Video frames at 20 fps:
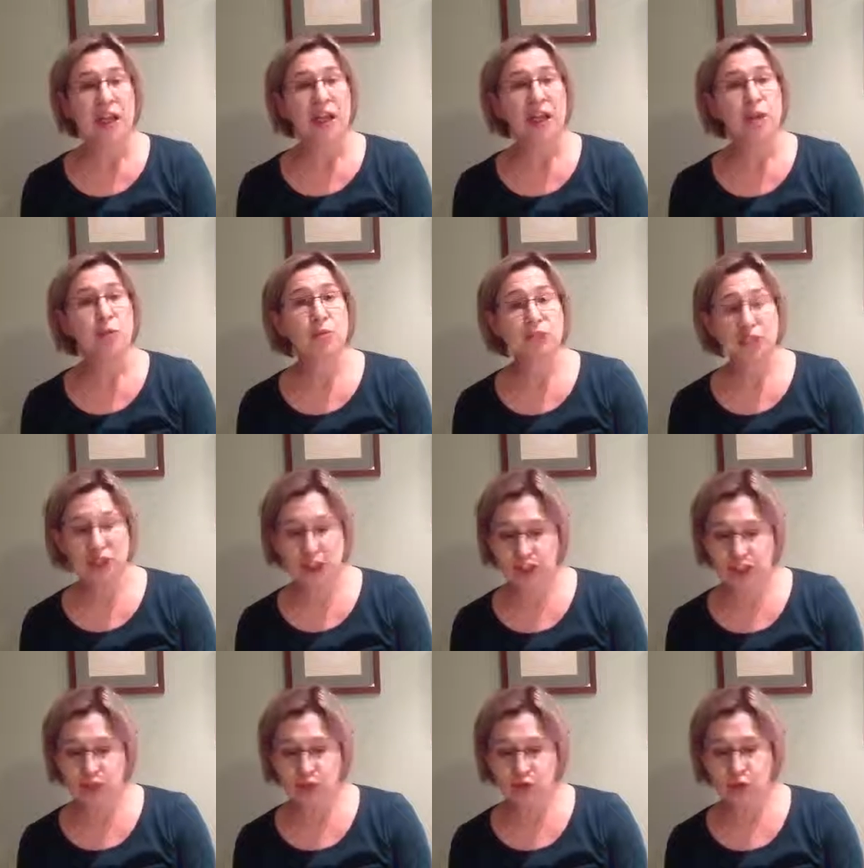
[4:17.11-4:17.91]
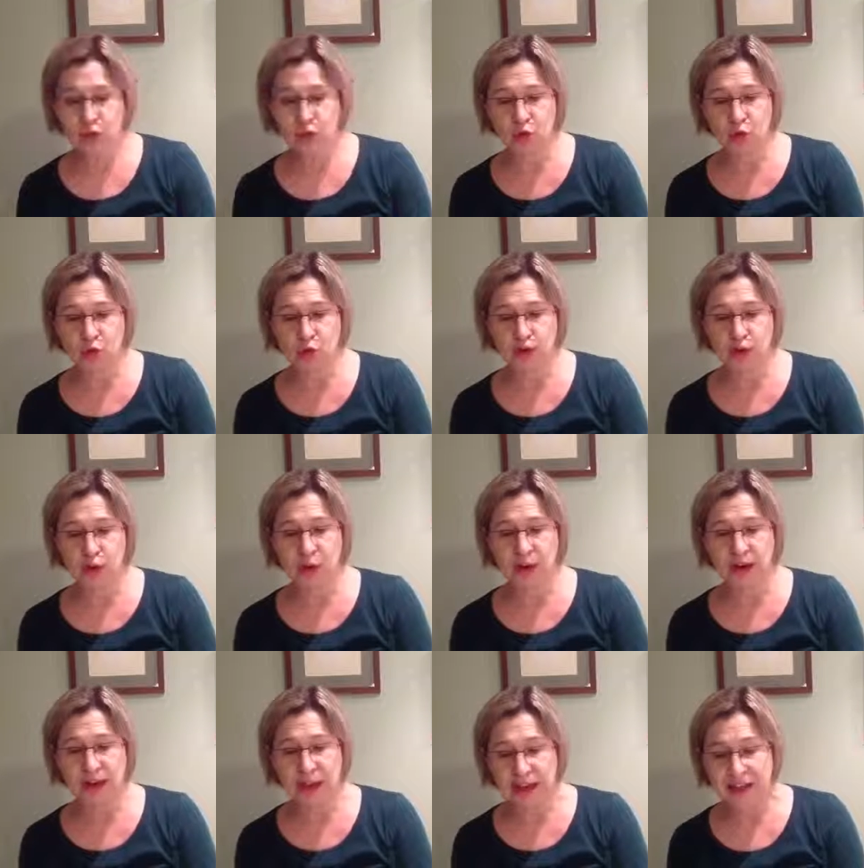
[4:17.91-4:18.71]
in which he draws
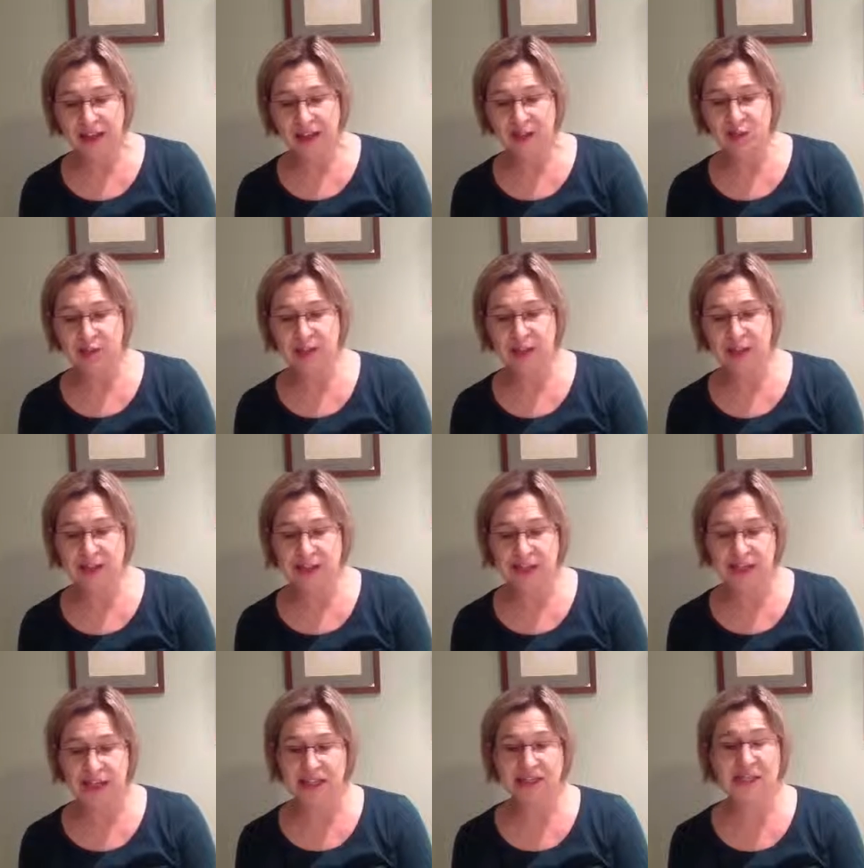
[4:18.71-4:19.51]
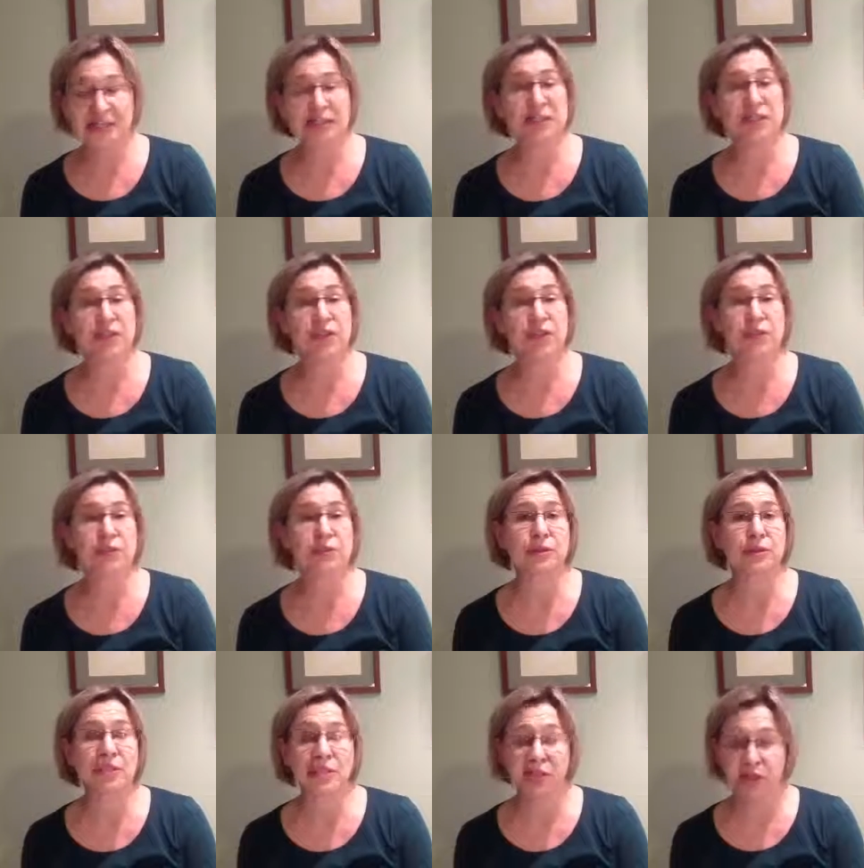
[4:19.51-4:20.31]
on Hegel to discuss the
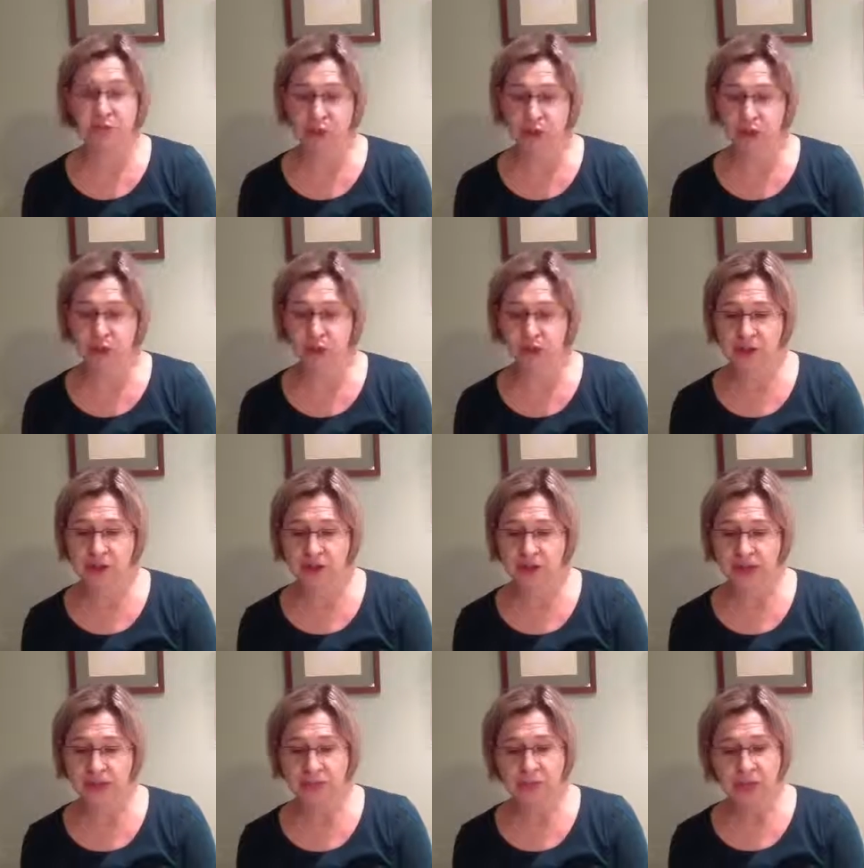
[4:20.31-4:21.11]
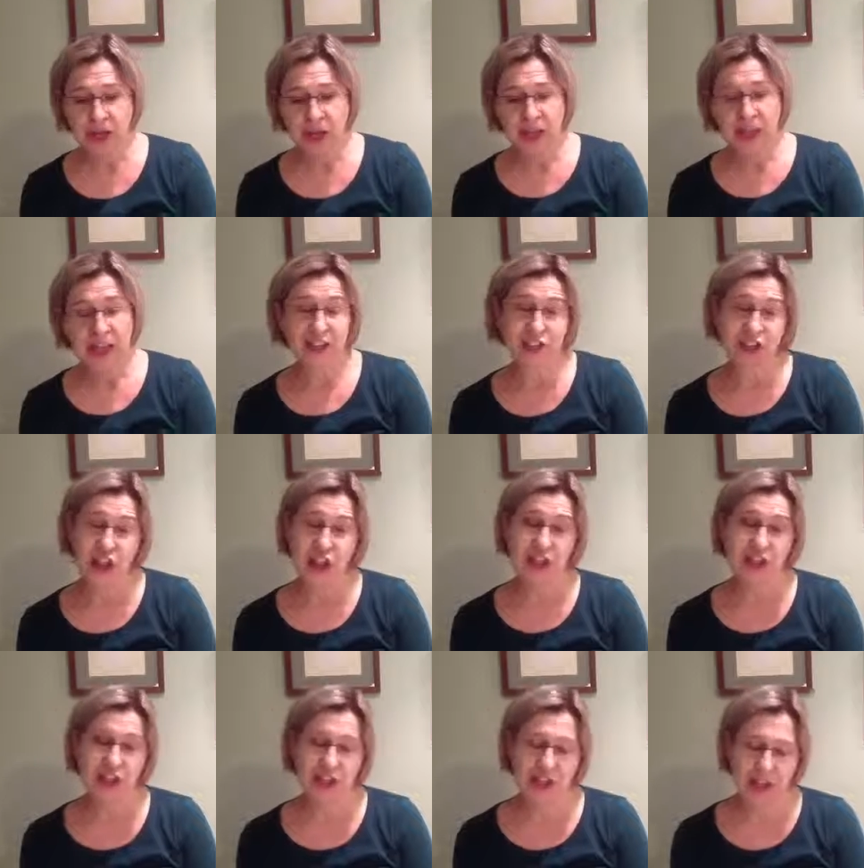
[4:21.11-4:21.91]
difficulties of modernity and
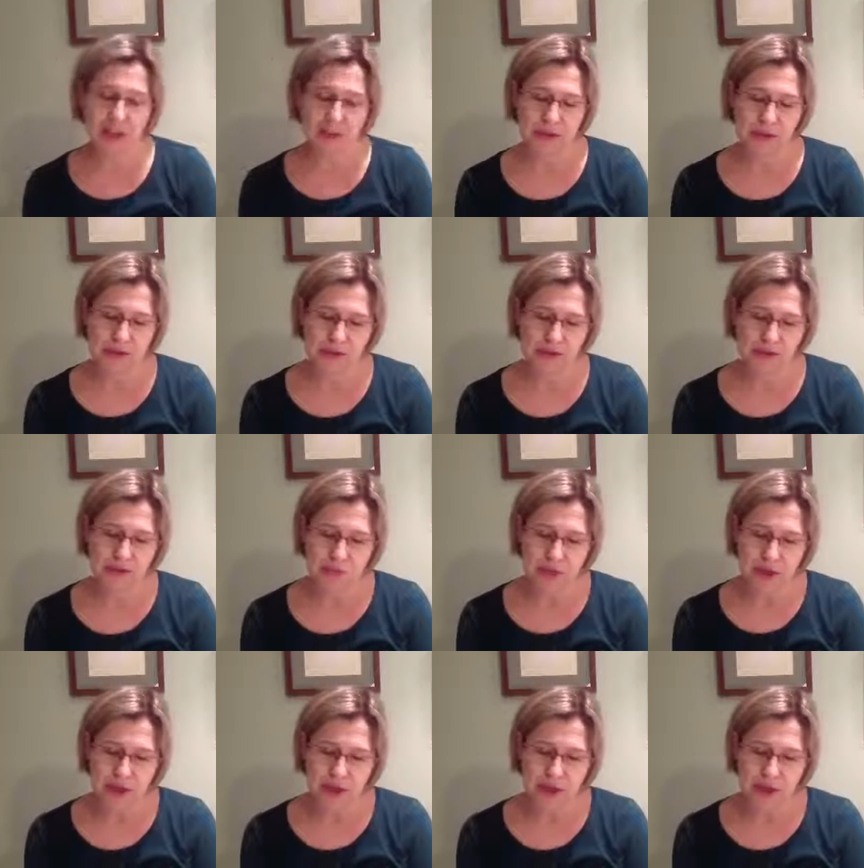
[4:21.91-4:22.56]
changing habits.